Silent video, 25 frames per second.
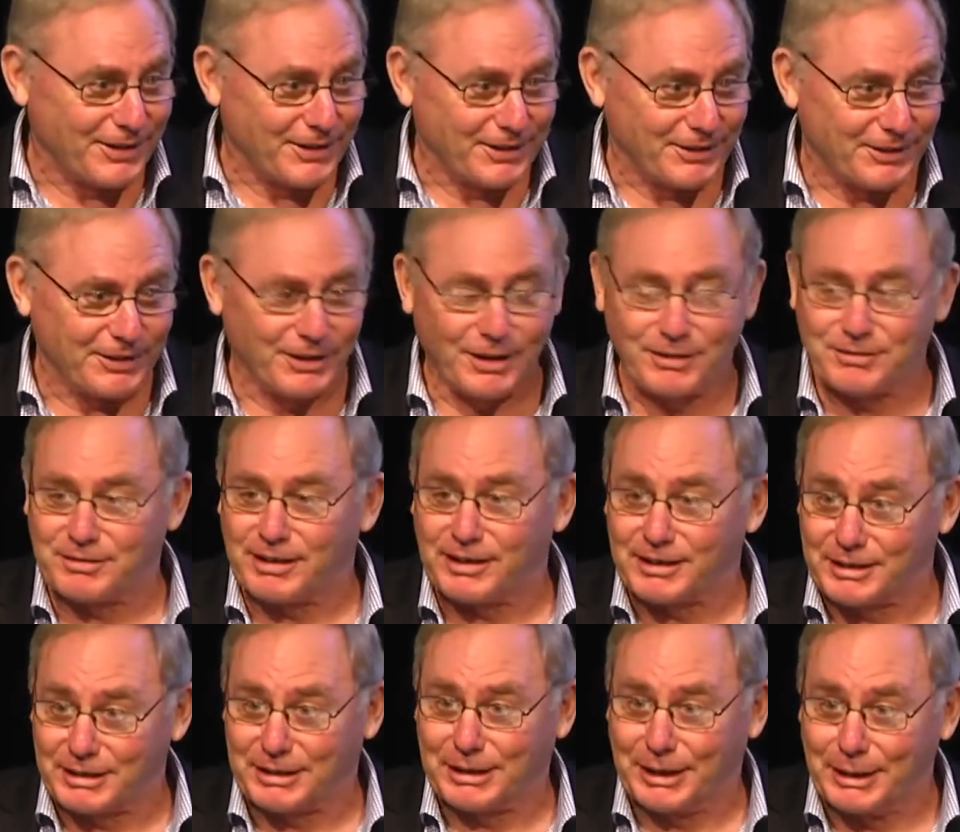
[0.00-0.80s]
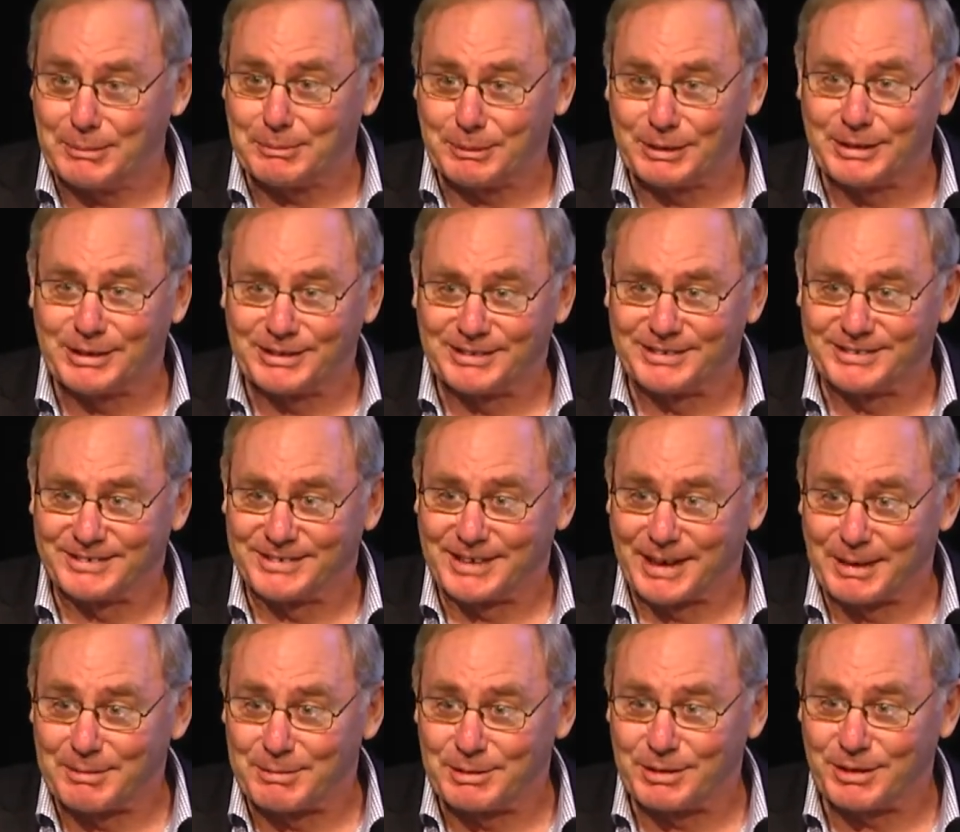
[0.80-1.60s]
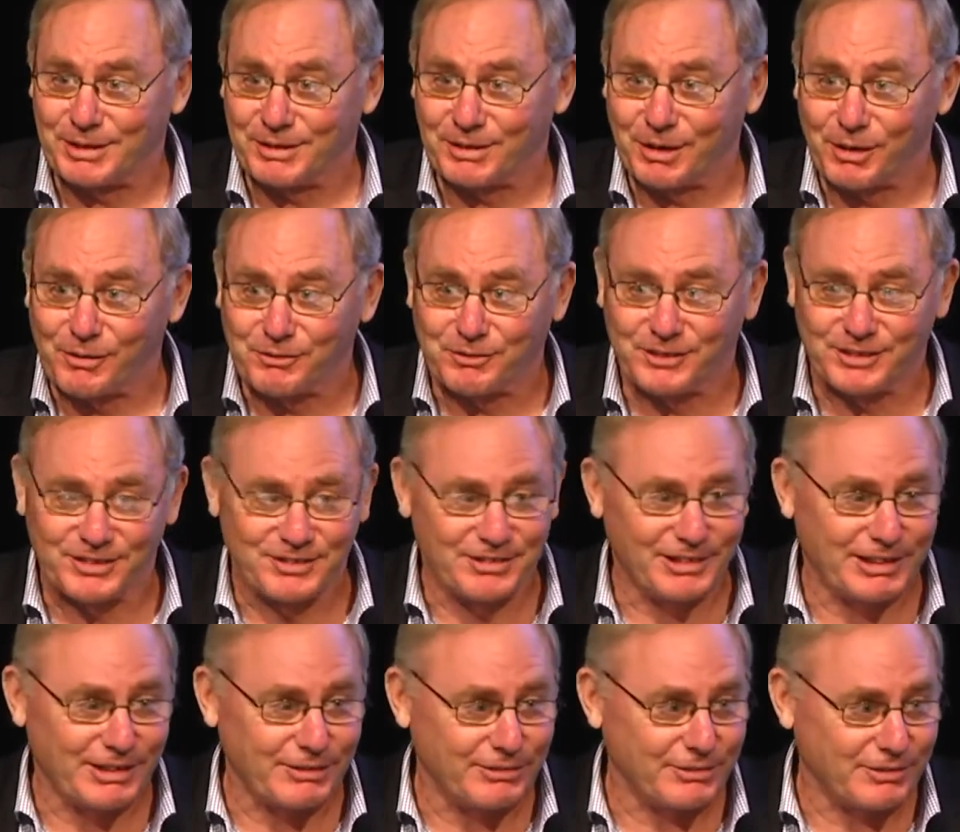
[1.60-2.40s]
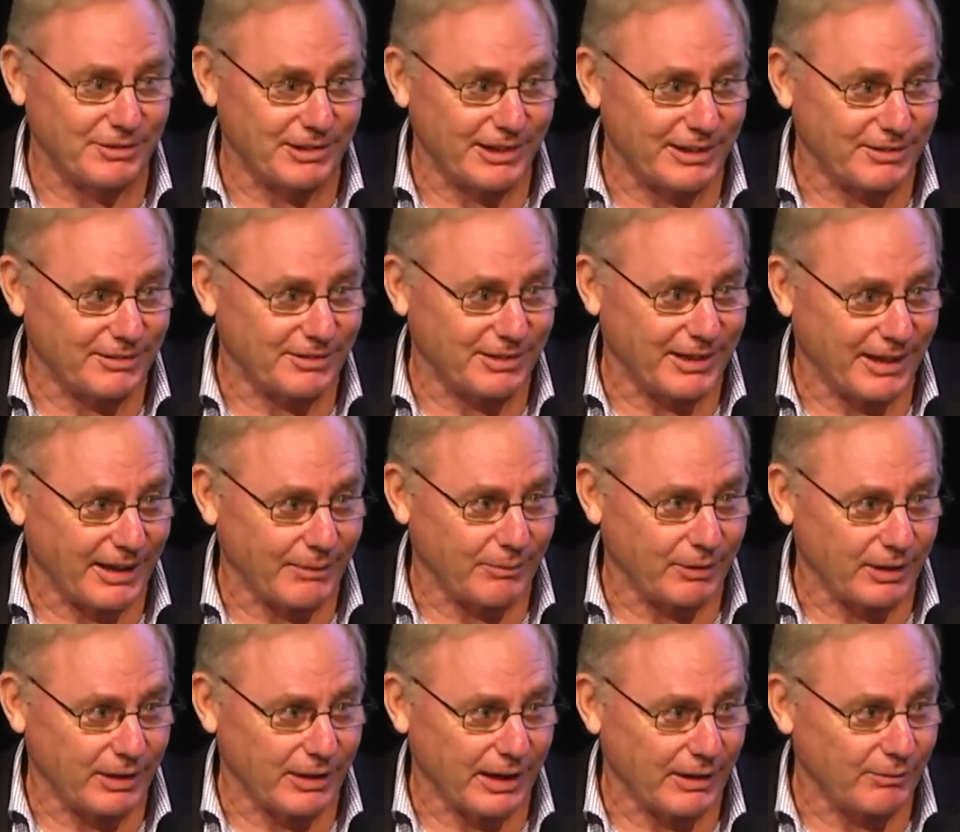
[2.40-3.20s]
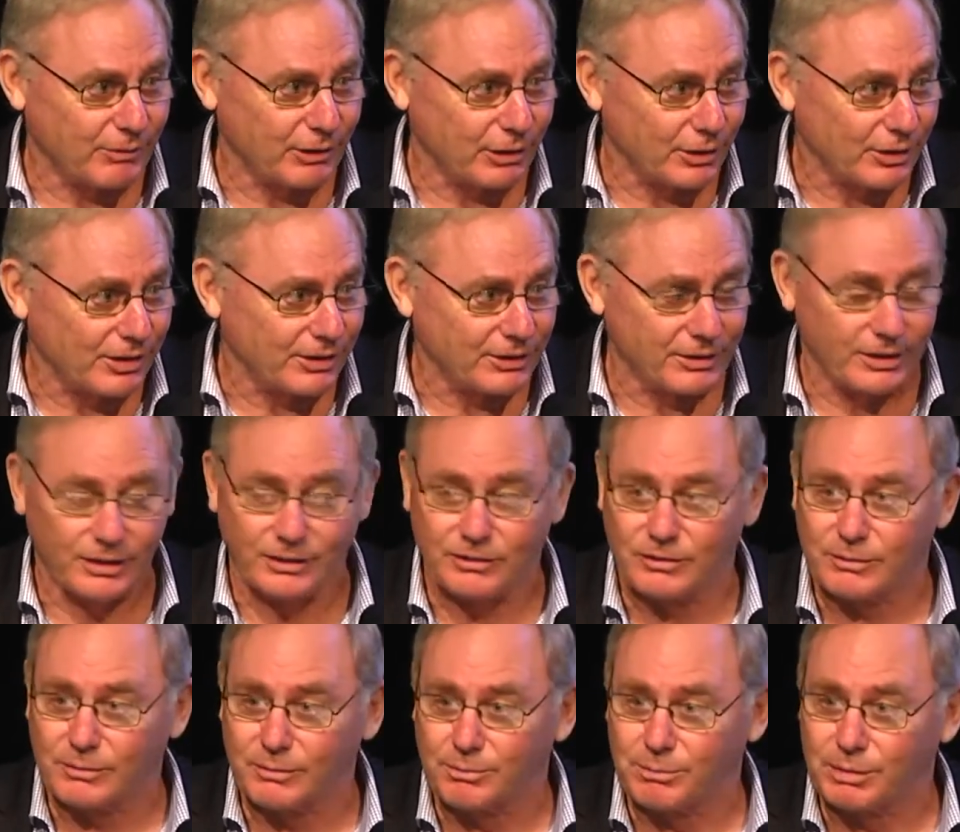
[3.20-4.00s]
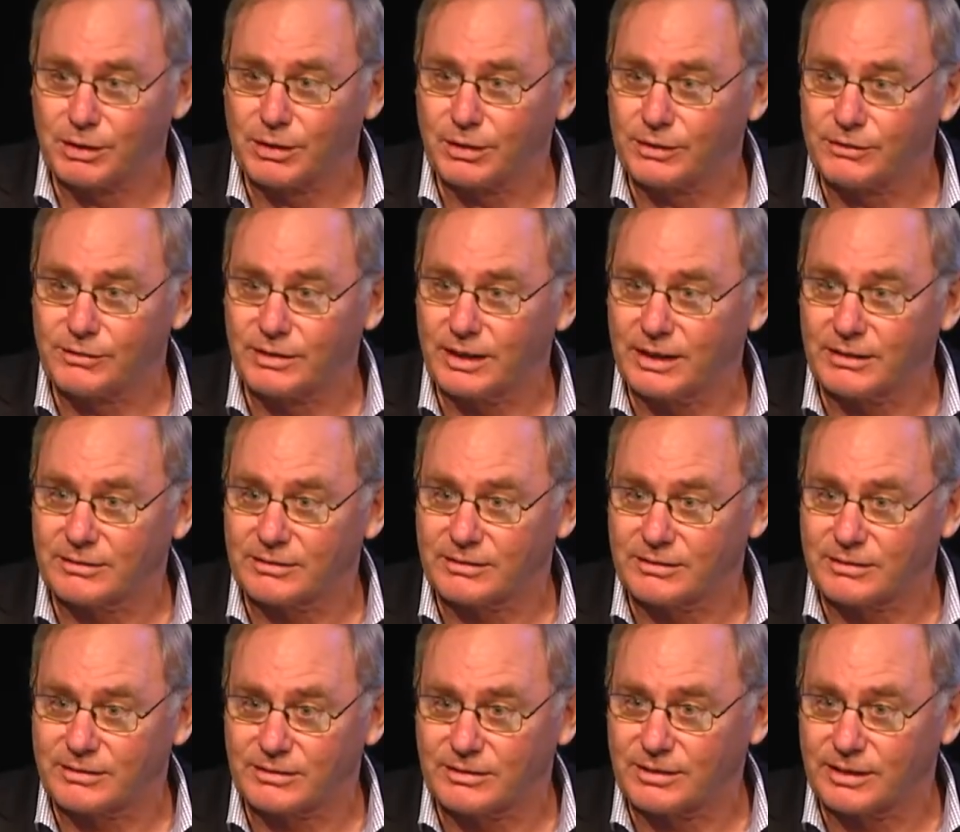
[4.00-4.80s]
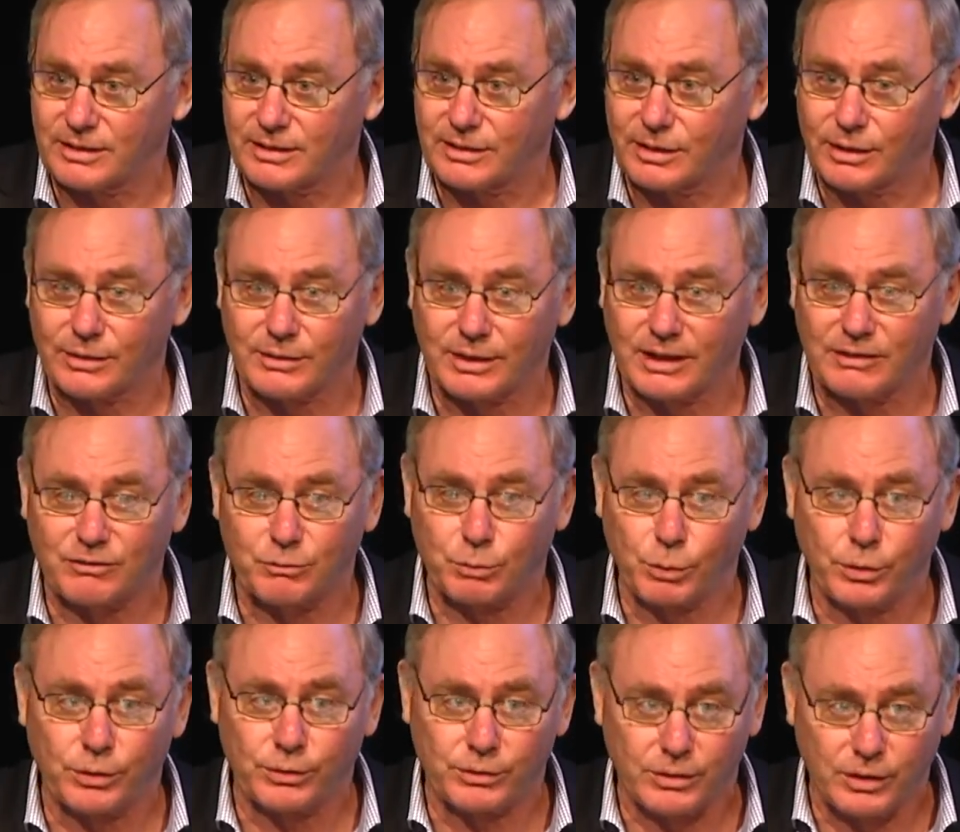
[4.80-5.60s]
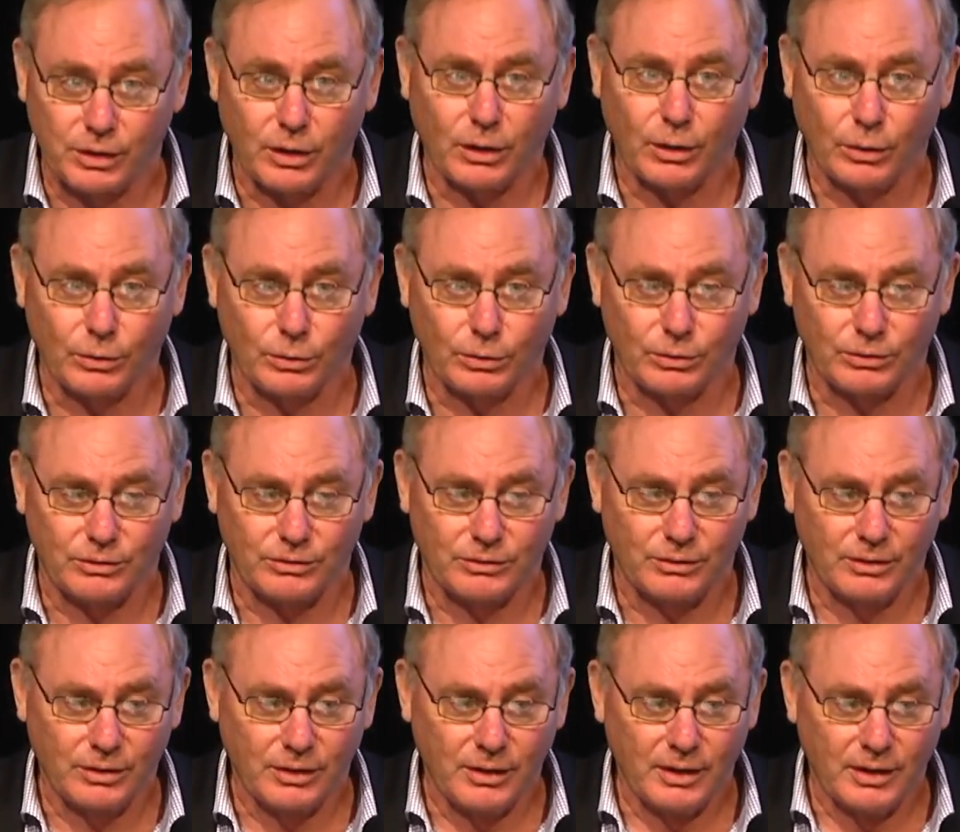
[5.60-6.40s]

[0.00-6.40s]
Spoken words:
then I say, come into the office, let's have a look at this, because that's, you know, that's worth gold.